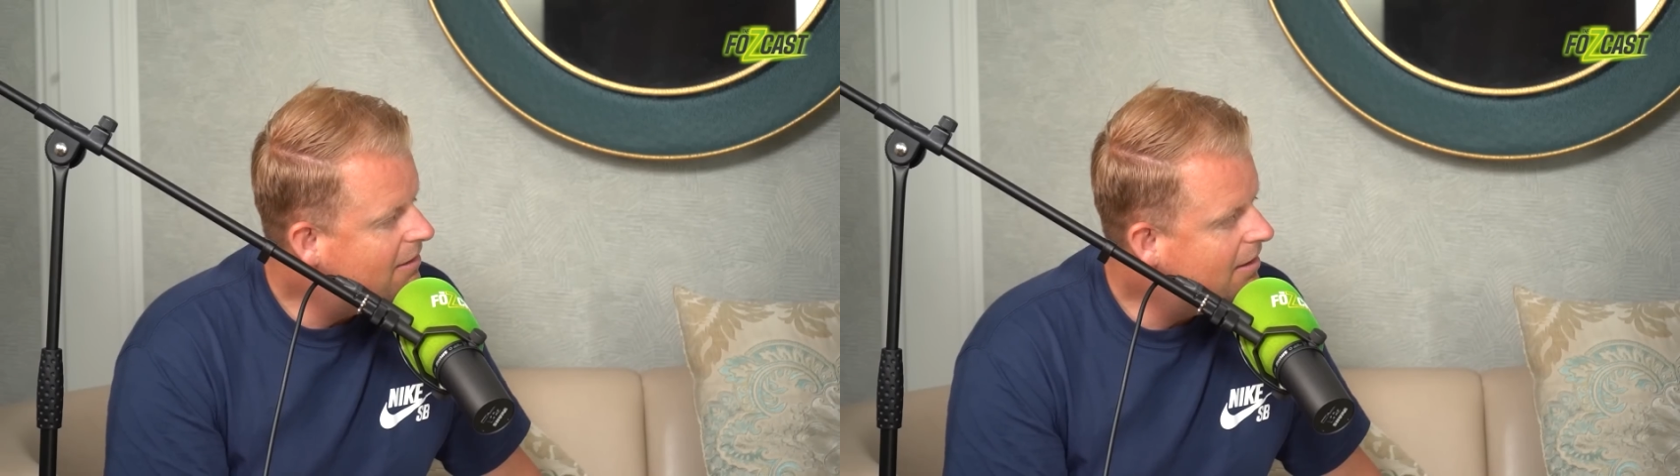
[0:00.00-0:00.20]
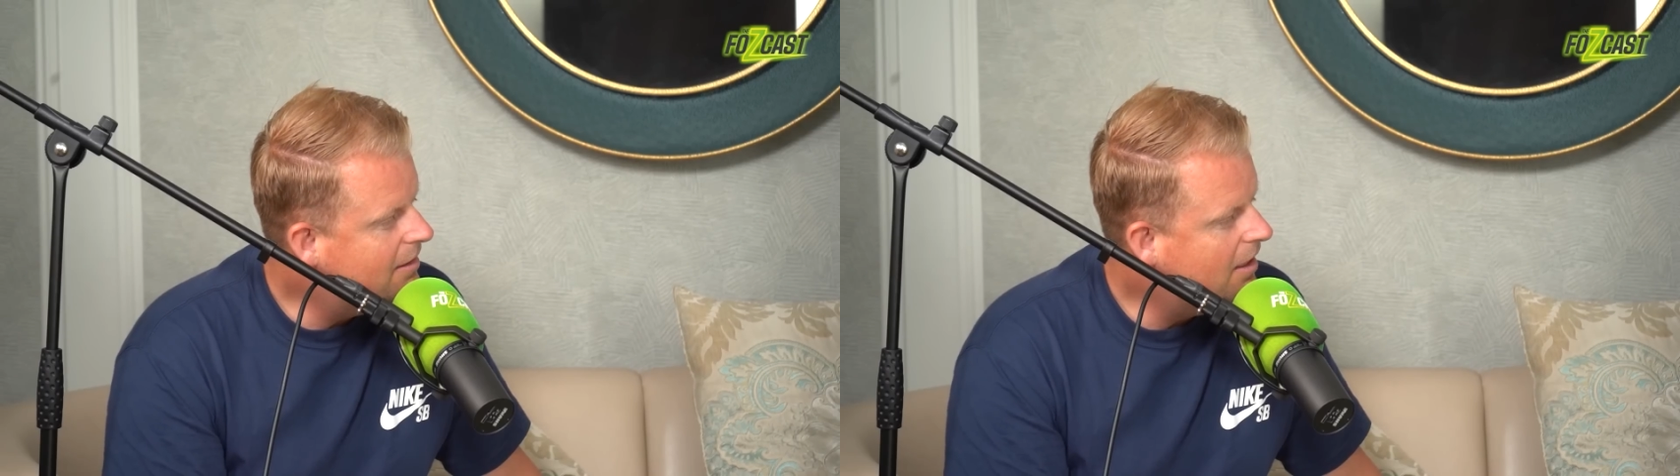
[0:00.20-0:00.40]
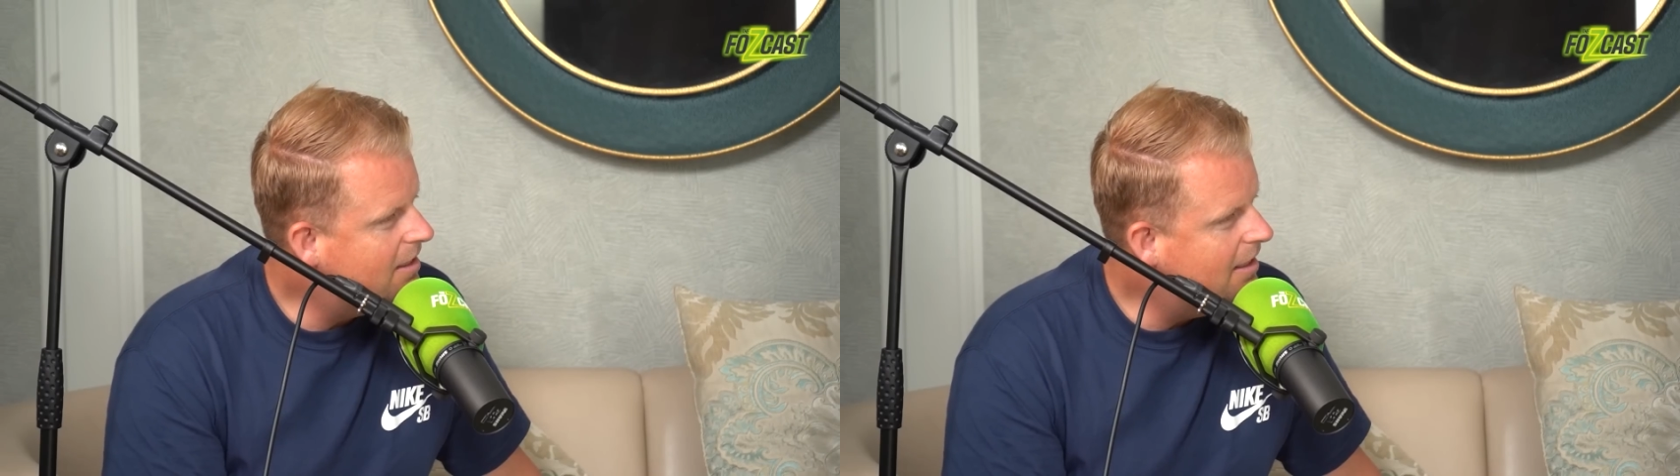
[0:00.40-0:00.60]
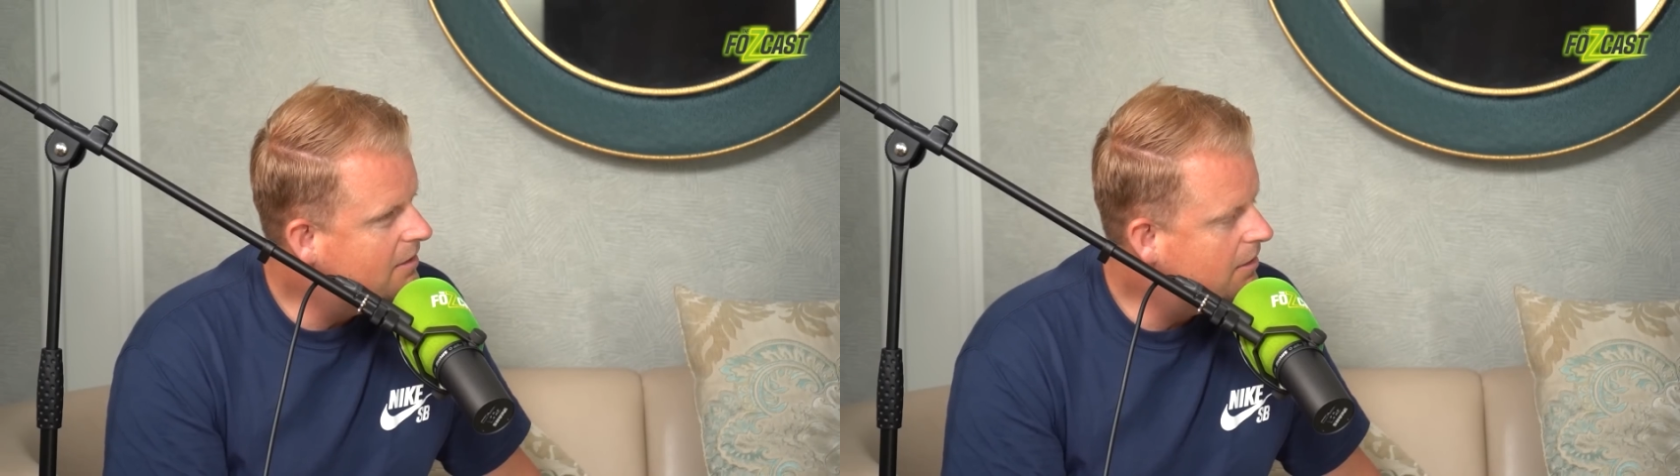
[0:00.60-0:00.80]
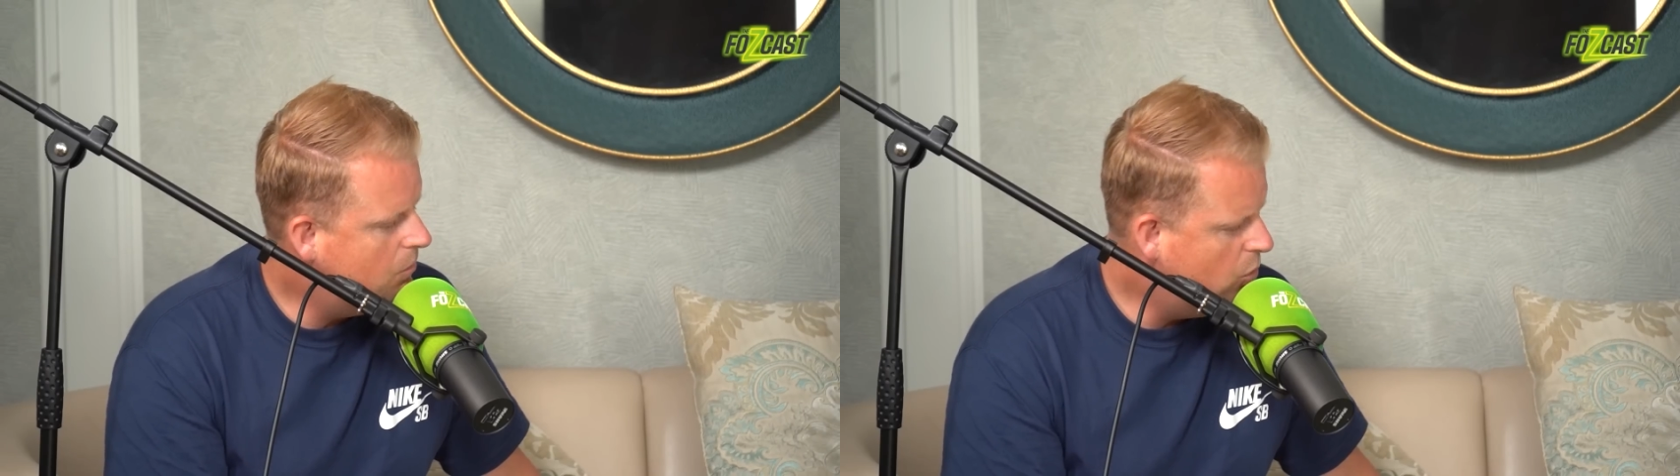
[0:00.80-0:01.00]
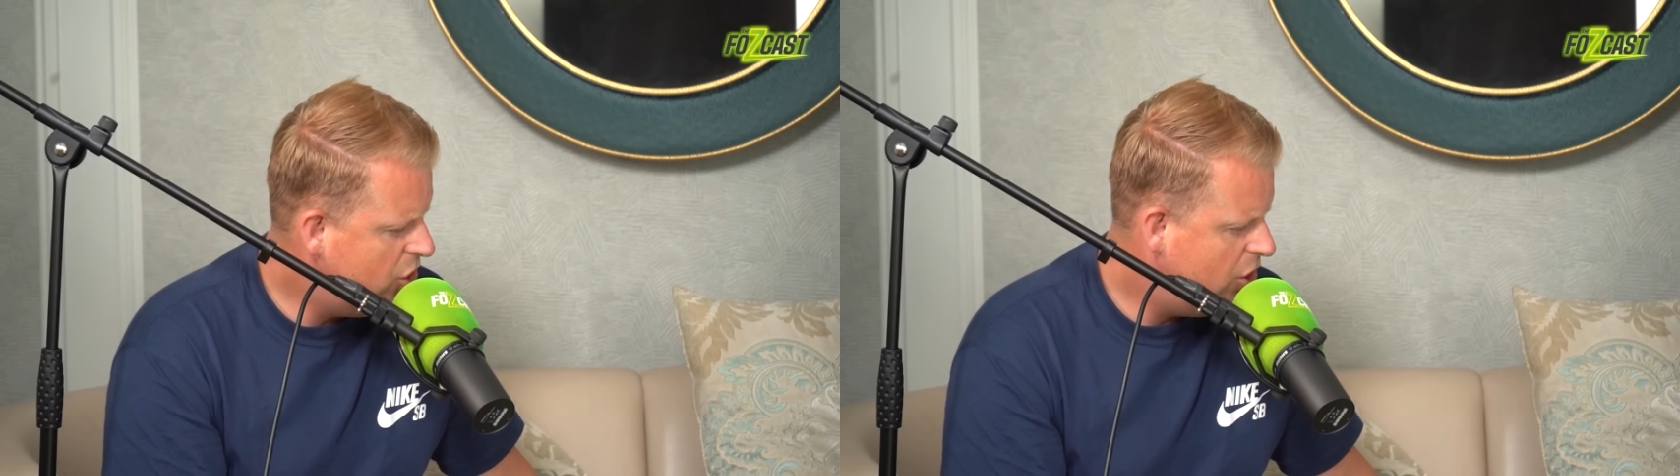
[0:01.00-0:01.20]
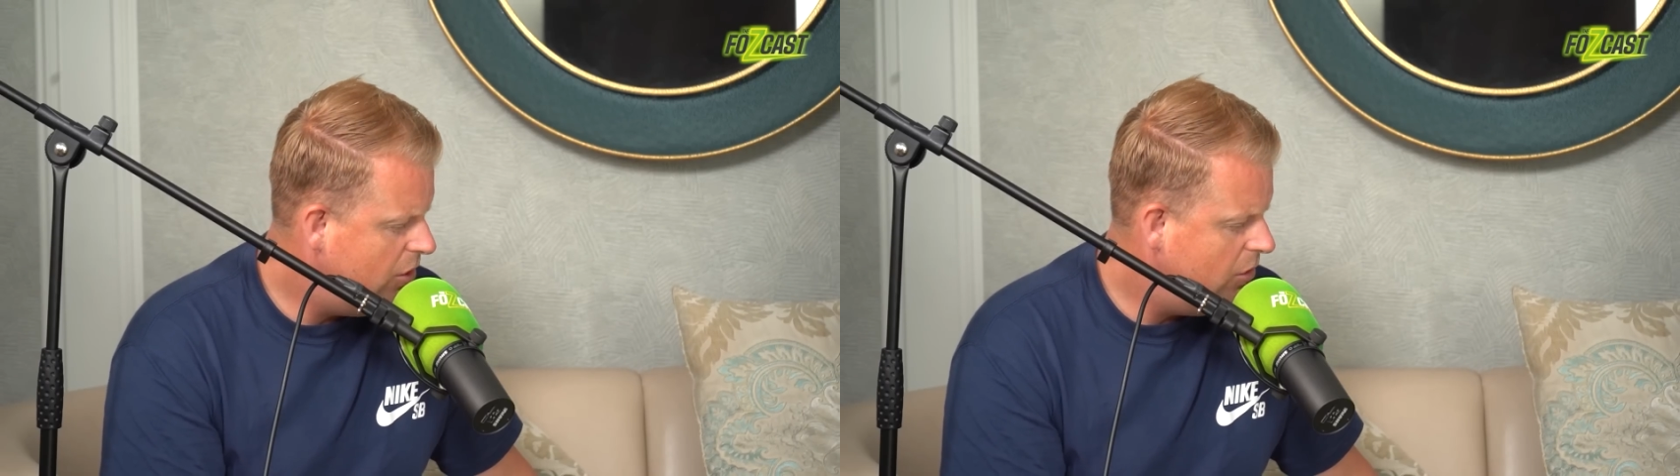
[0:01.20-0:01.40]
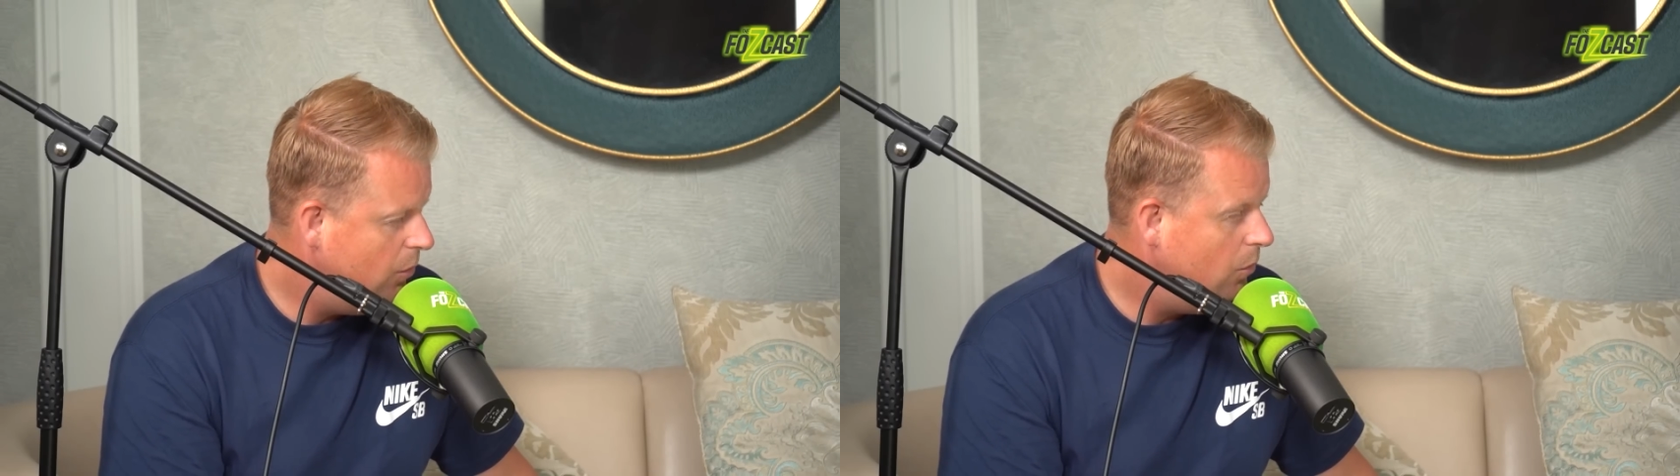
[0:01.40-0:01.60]
One player I need to... Were
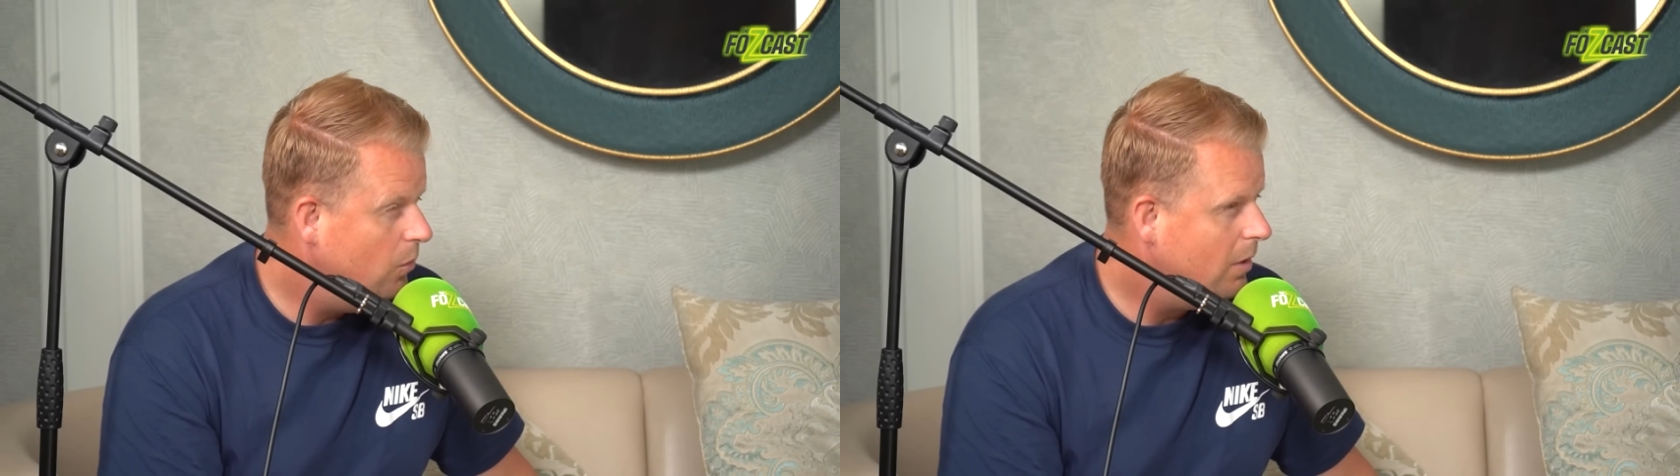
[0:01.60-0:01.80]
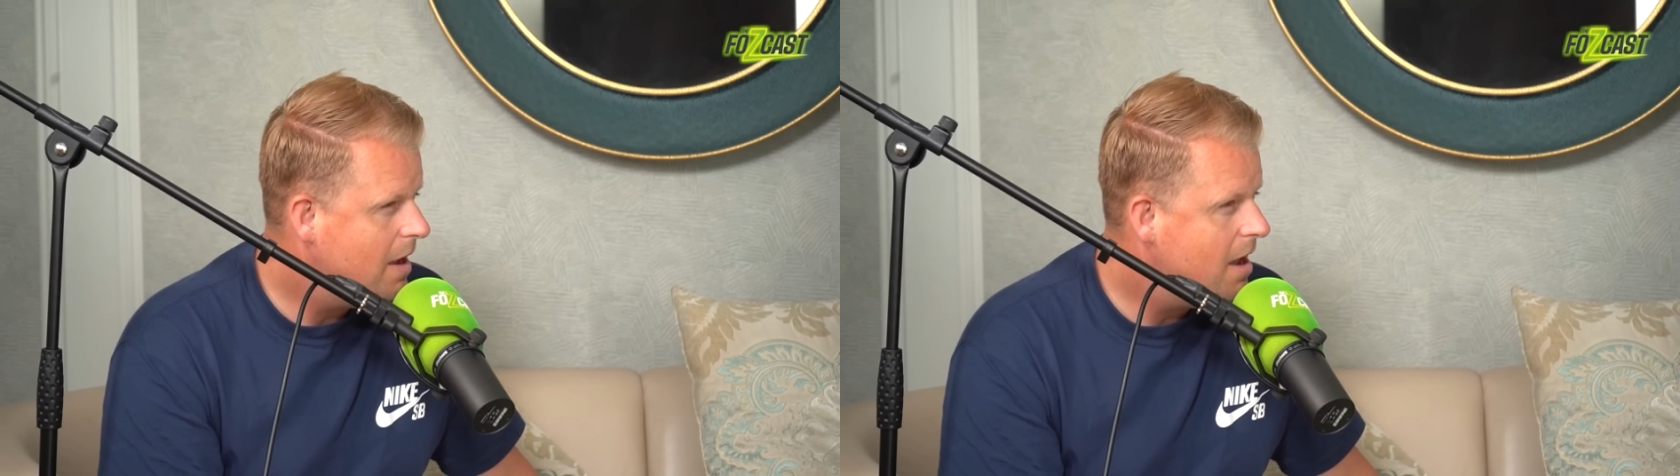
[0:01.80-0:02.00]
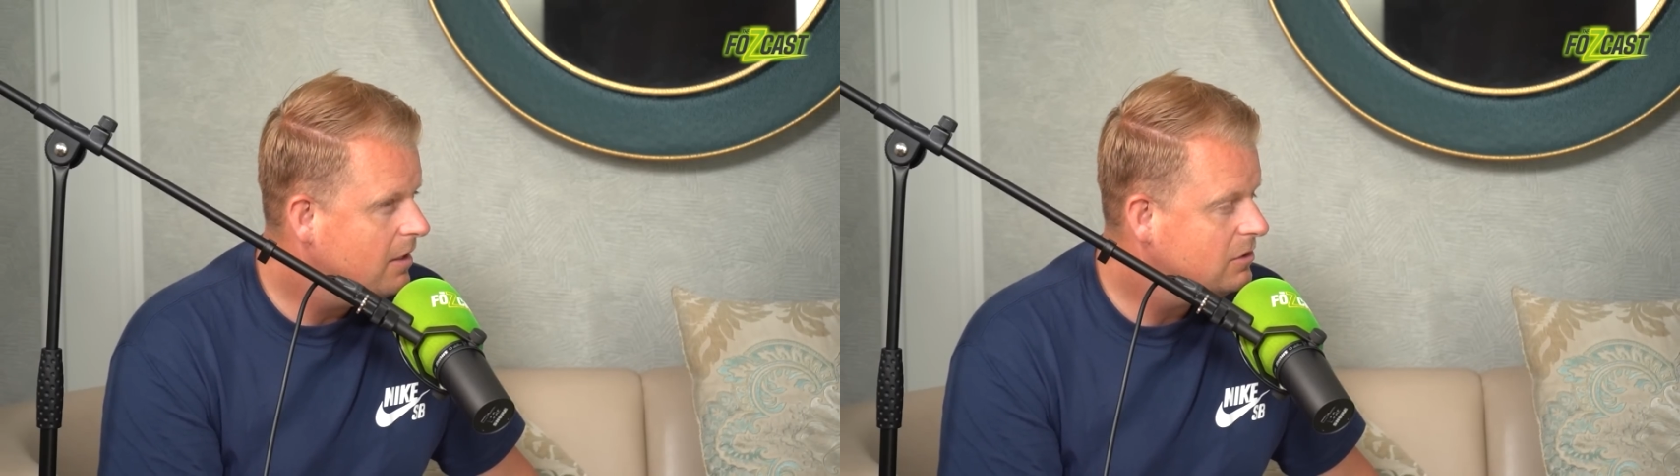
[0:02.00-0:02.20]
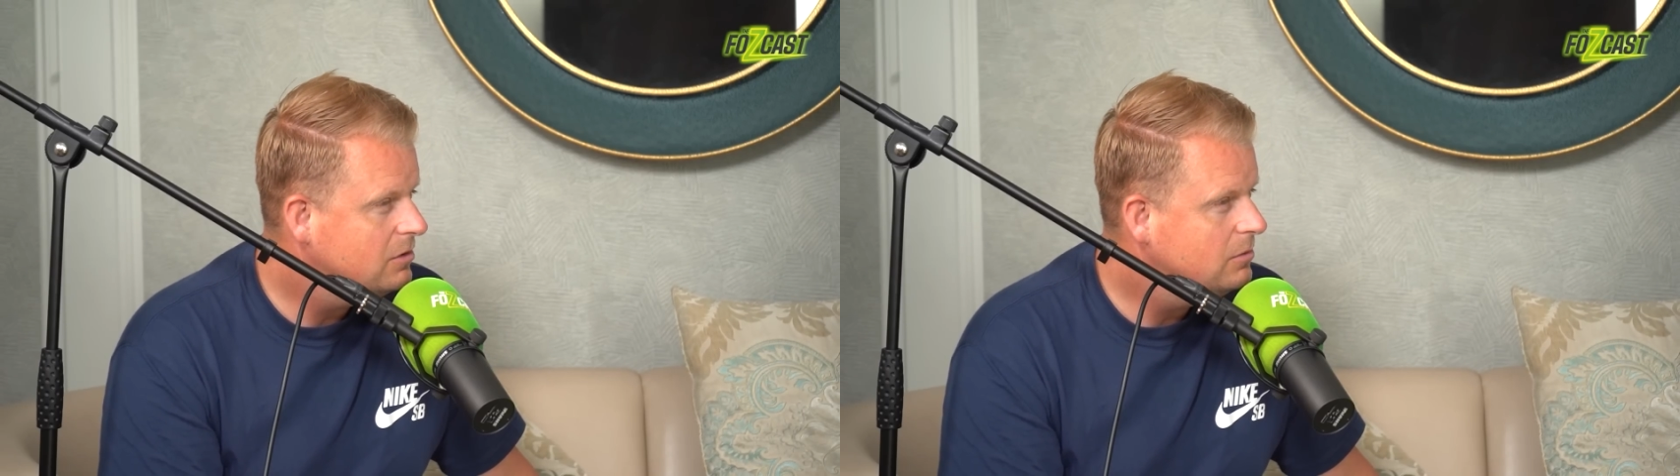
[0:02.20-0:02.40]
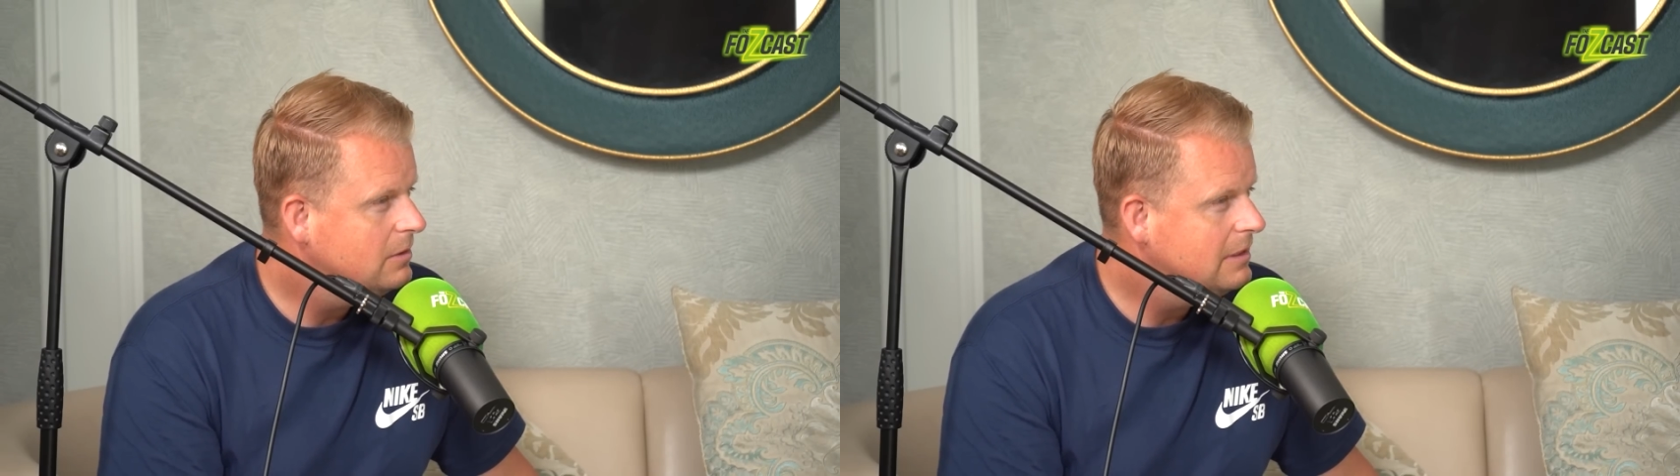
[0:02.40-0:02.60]
you at Arsenal